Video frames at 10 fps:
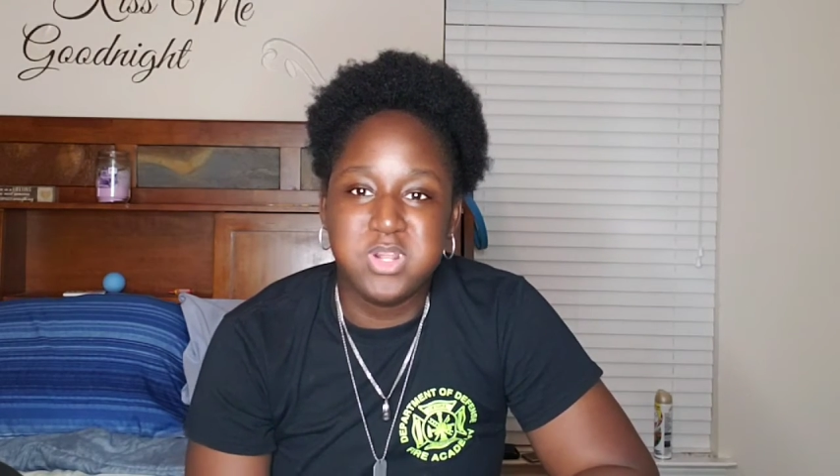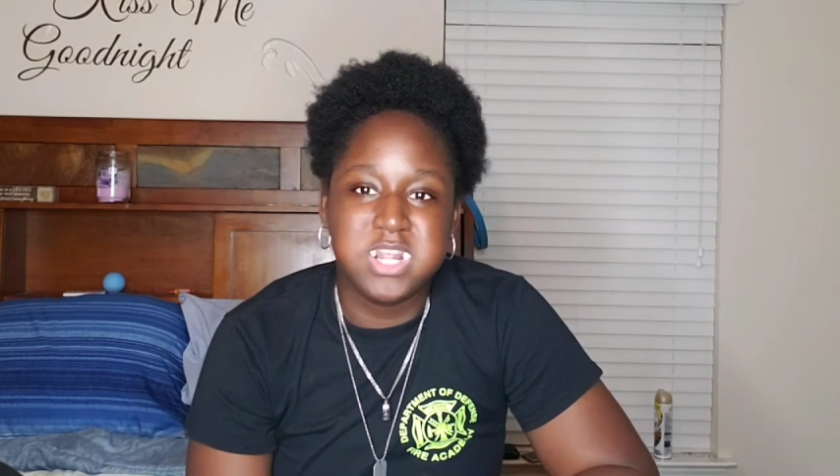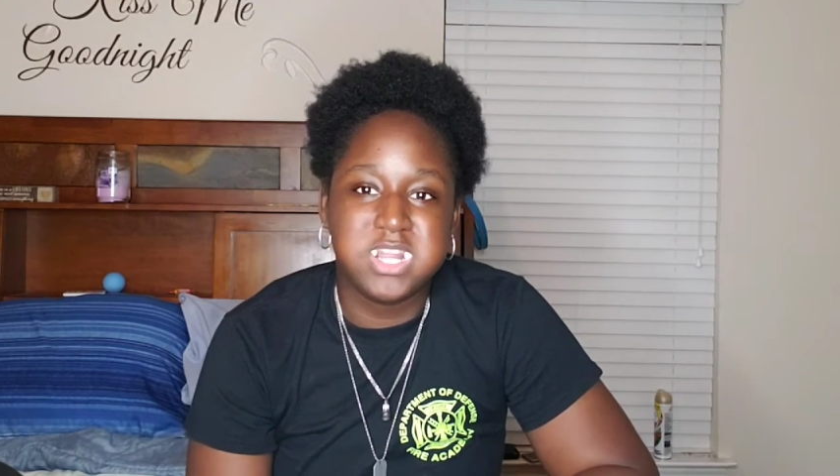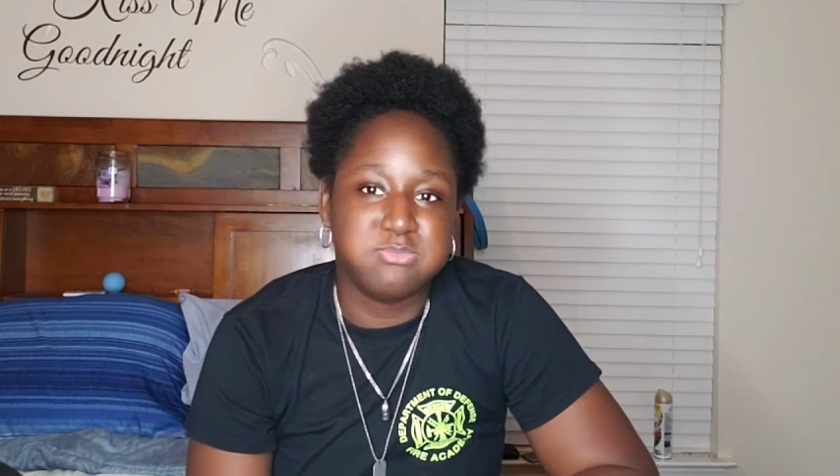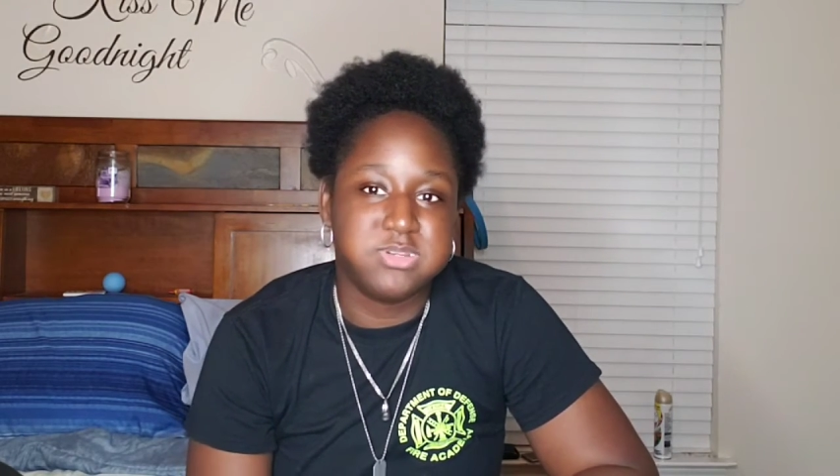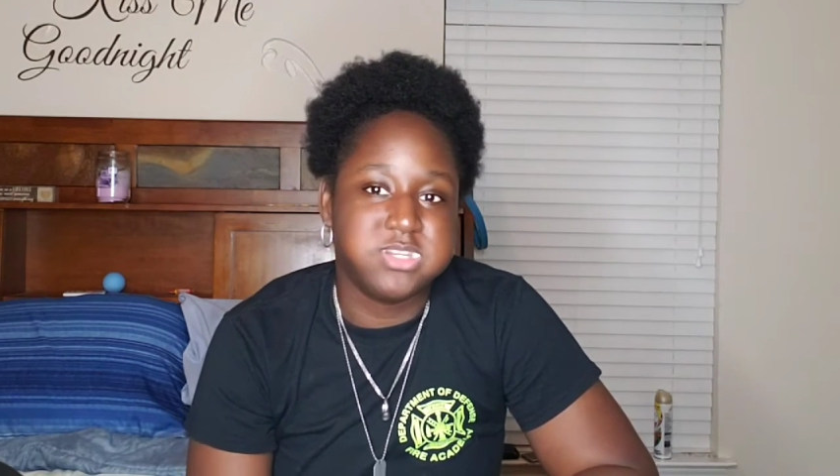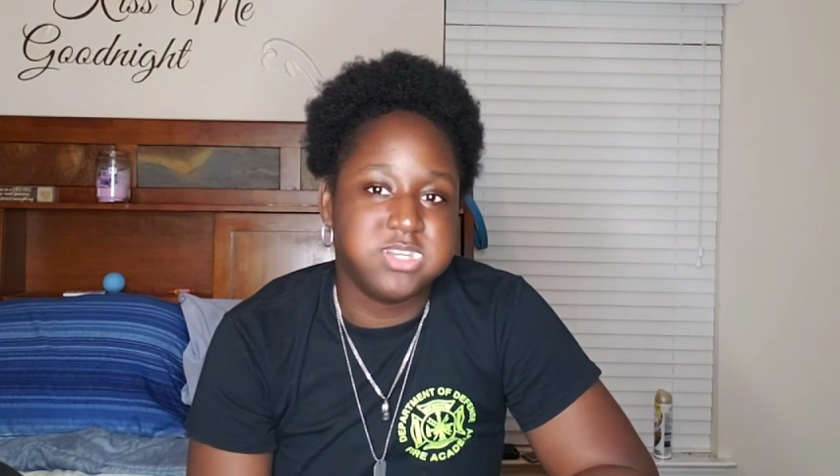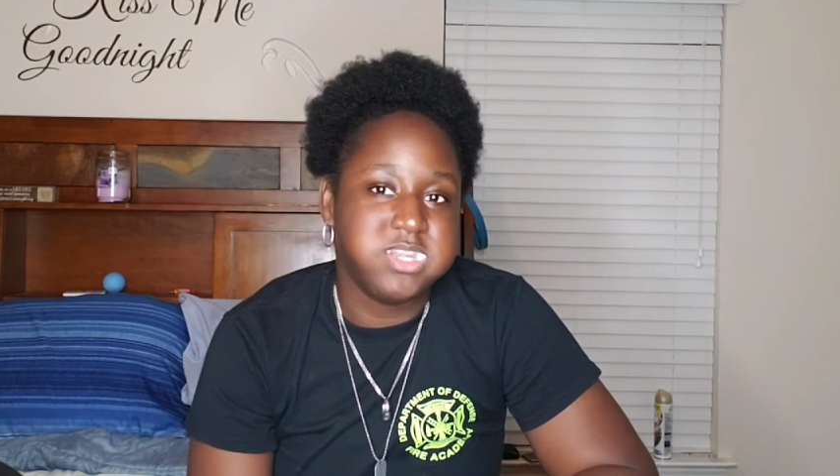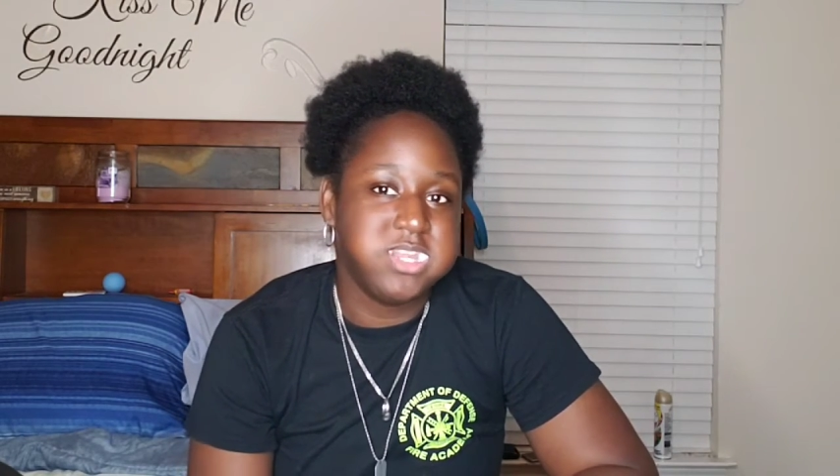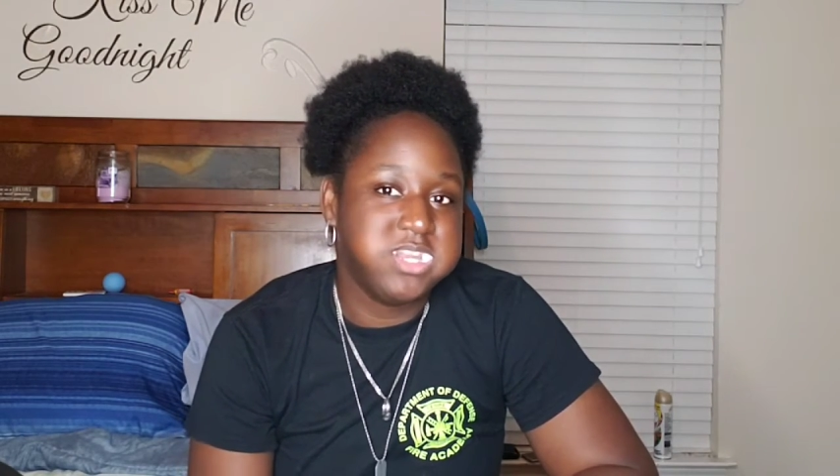look at them
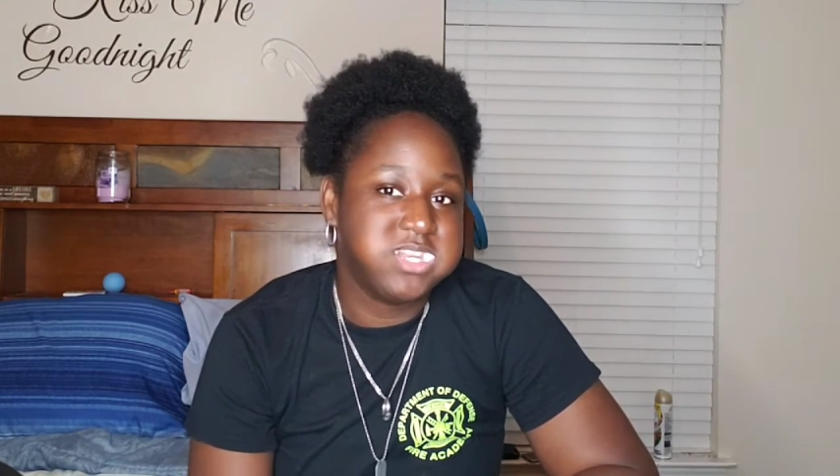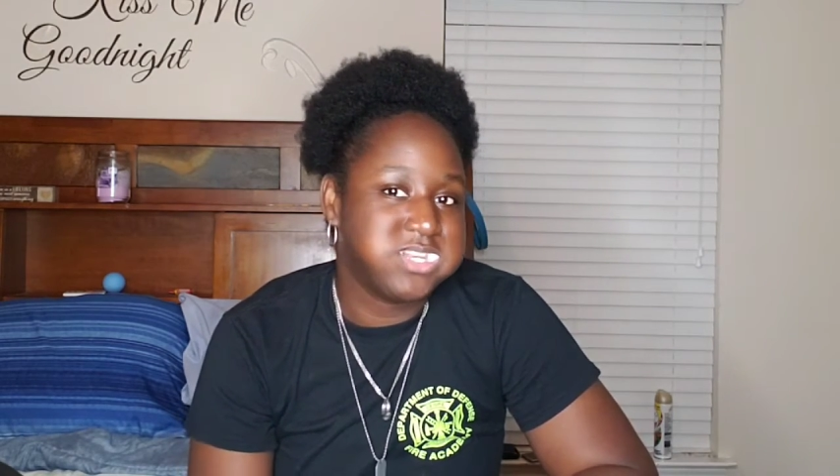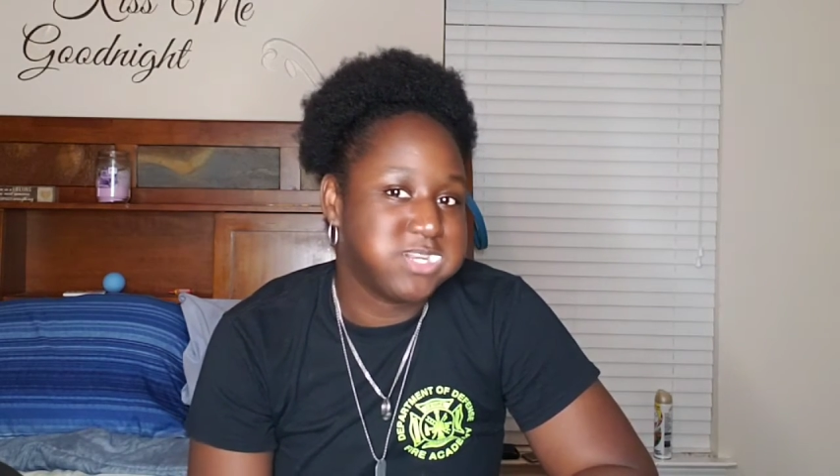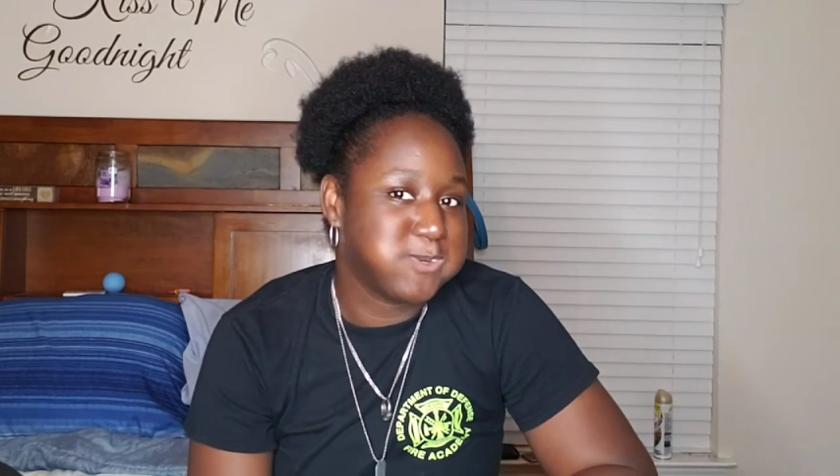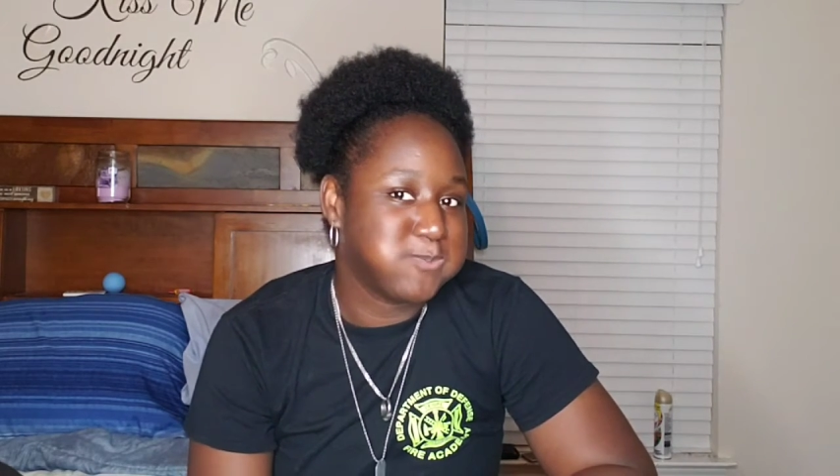cheeks